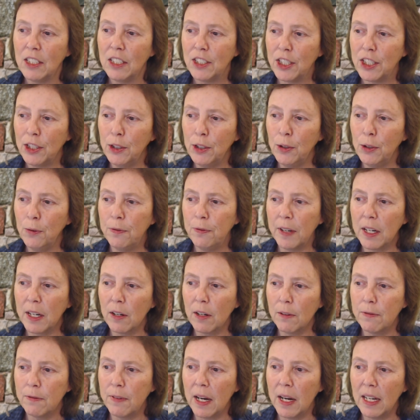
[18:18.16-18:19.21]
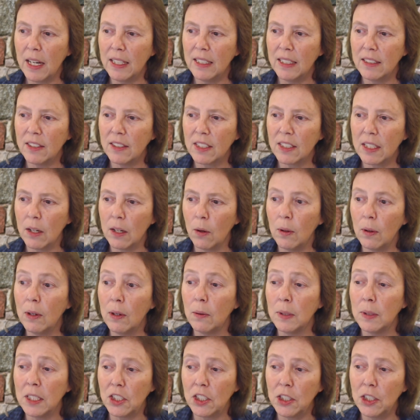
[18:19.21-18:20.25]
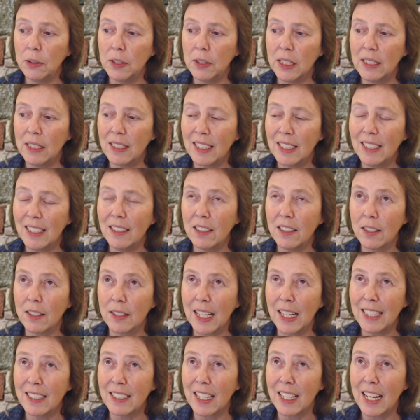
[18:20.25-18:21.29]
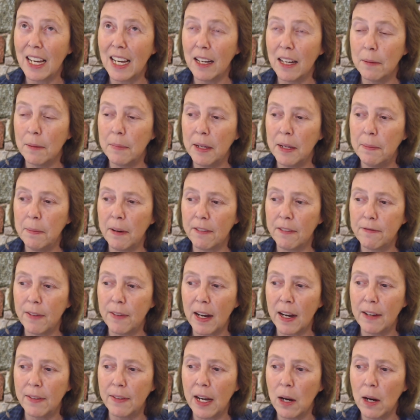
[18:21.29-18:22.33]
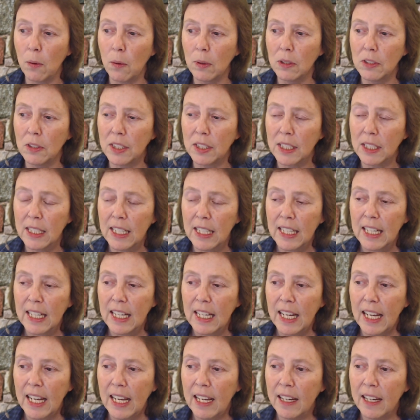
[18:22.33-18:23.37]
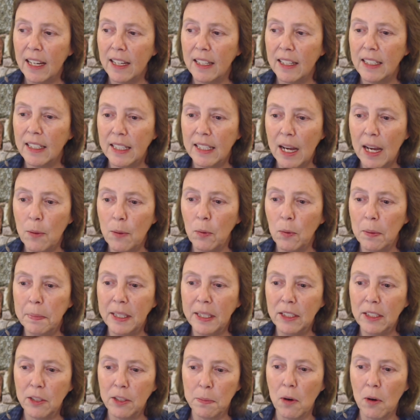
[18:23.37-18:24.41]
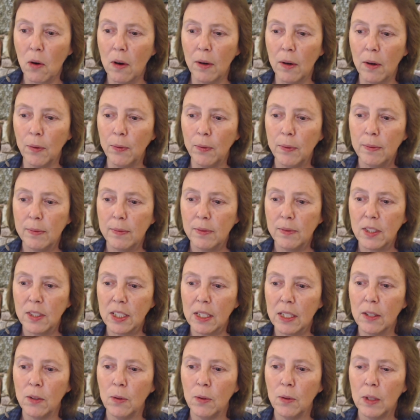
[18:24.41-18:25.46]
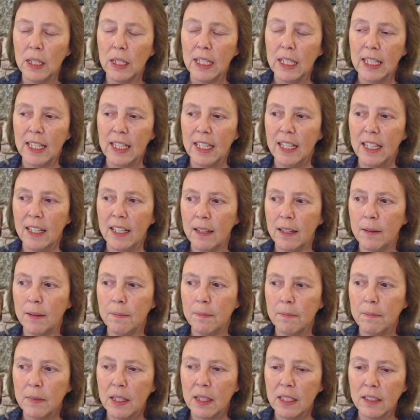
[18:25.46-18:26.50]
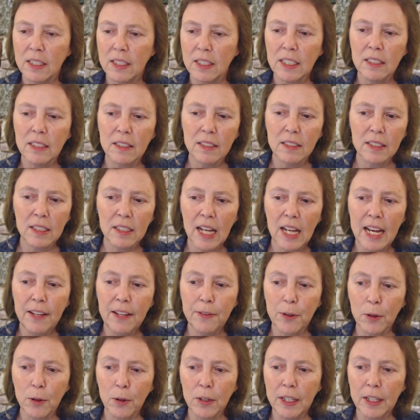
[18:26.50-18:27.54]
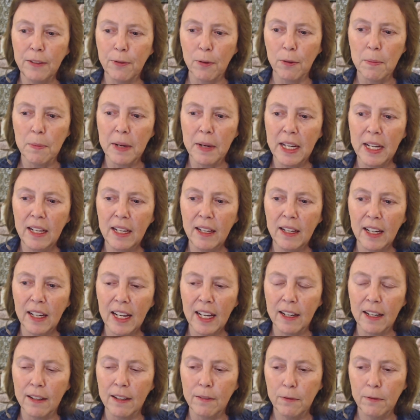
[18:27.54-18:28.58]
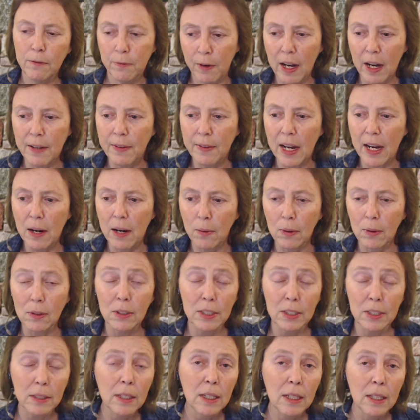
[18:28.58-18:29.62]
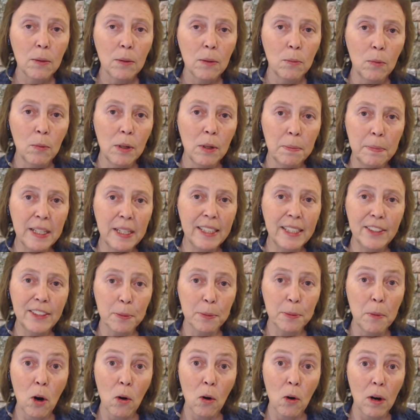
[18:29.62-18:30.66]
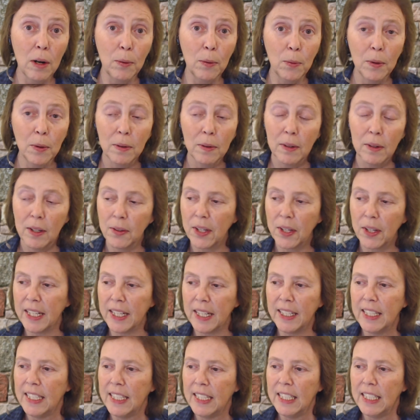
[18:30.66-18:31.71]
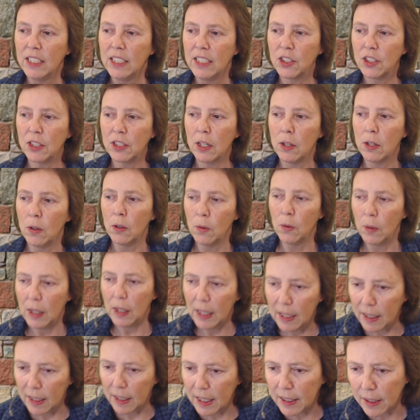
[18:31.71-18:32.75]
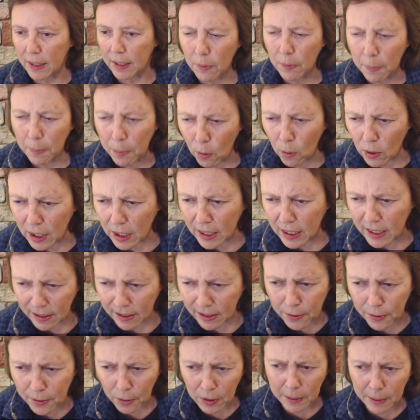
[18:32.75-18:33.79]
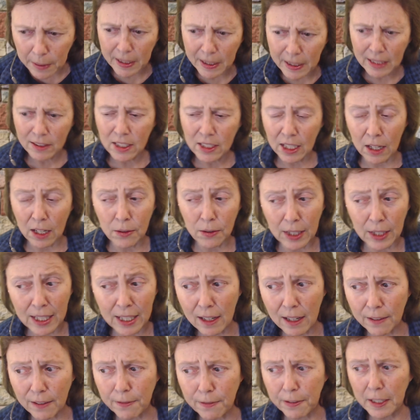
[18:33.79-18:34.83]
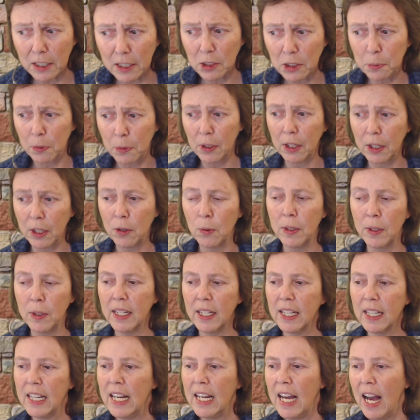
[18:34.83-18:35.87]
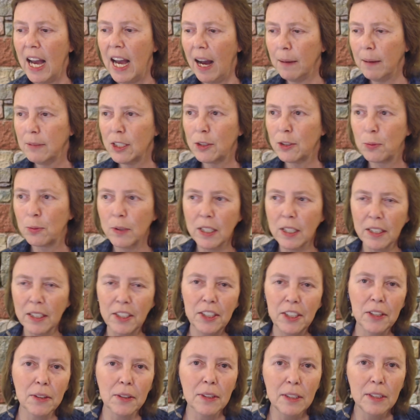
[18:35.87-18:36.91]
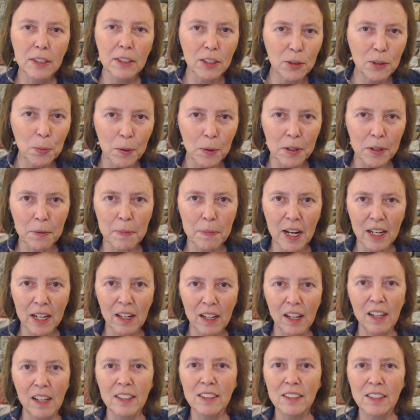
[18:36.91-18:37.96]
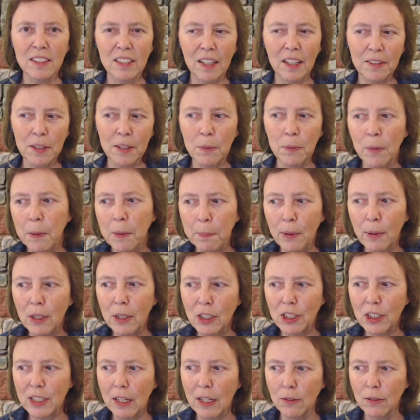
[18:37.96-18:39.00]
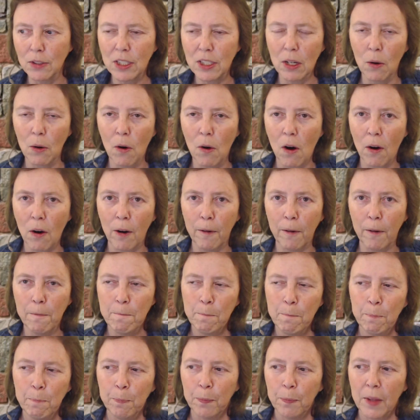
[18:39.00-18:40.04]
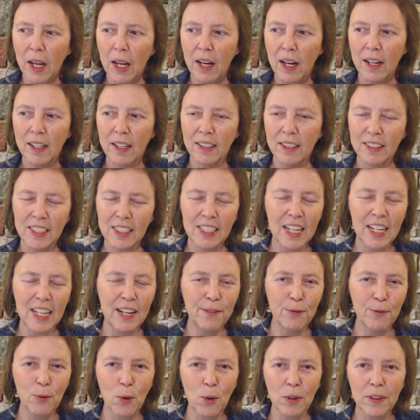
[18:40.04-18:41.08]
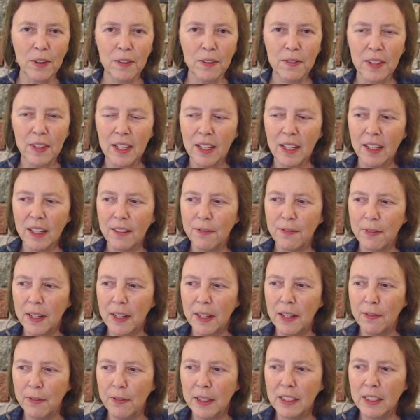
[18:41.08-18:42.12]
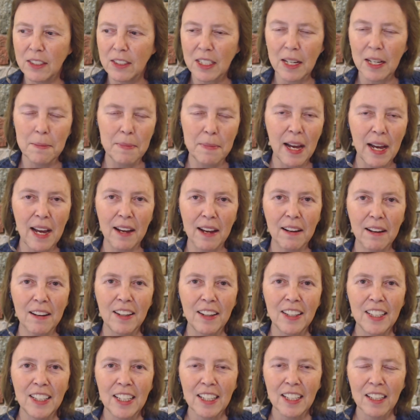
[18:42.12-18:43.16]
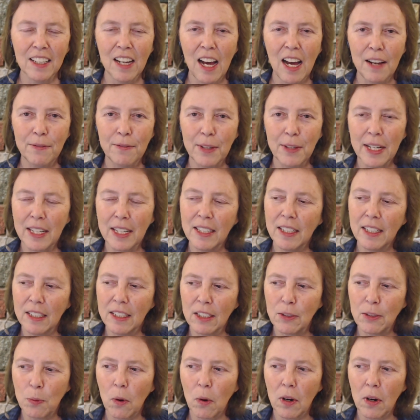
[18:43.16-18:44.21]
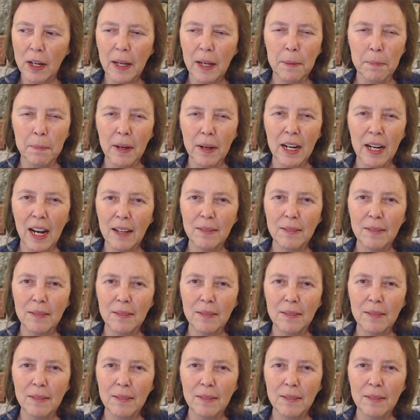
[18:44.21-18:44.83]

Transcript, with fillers: to verify it. So, oh, it's UTC, so that's ahead of me by 5 hours, and that would be tomorrow. So, because it's 8:30 for me, and 5 hours would be tomorrow, okay? So, and they reported it 30 minutes ago. They got it fixed pretty quick. I'm just really curious whether my client site that we pushed on so hard today for the thing, if it's come back live yet and is working. But